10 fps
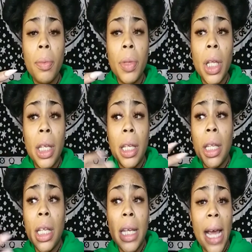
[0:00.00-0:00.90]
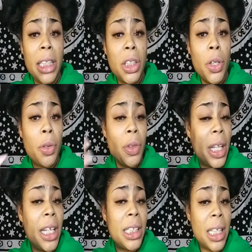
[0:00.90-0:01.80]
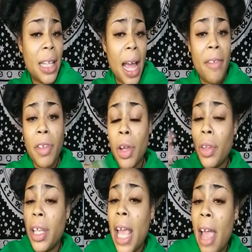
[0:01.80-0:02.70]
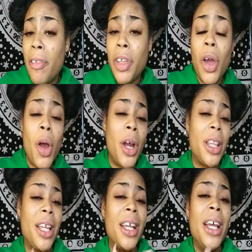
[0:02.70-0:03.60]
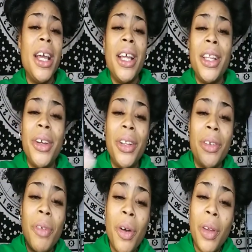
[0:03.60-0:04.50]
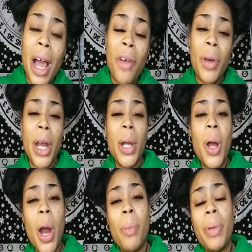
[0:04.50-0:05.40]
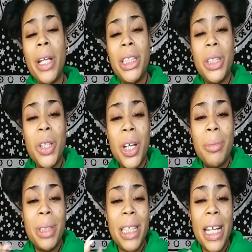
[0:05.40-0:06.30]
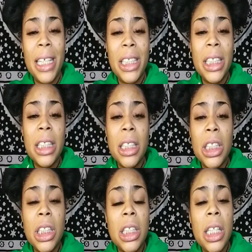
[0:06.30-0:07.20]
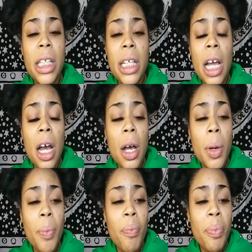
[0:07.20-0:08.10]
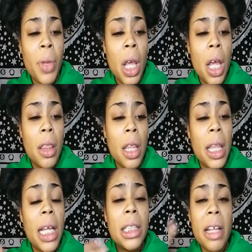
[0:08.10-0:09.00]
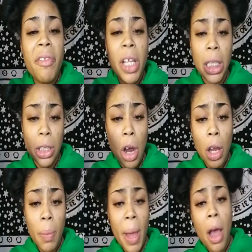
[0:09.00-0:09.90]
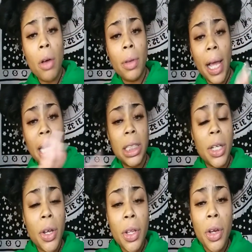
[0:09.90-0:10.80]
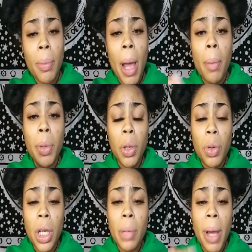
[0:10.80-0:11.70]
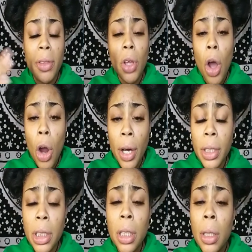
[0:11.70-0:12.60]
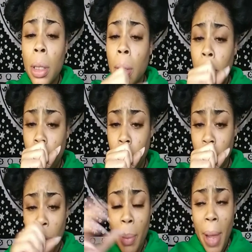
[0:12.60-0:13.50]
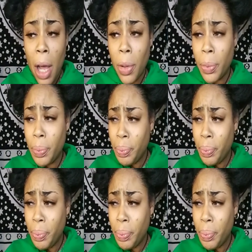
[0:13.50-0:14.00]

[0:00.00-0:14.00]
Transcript: the nicer things in life. You know, the caviar, the roll out red carpets. You know what I'm saying? Just the things that Venus are all about. Like I said earlier, about beauty, about the arts, about